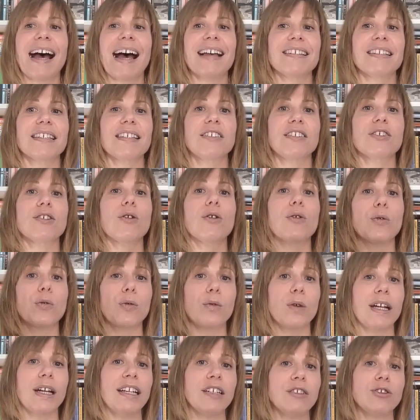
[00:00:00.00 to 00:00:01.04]
as it's
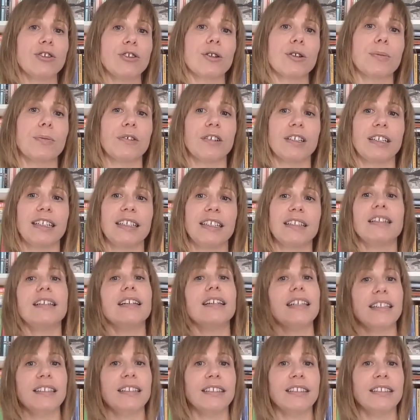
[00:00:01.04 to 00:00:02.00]
reinterpreted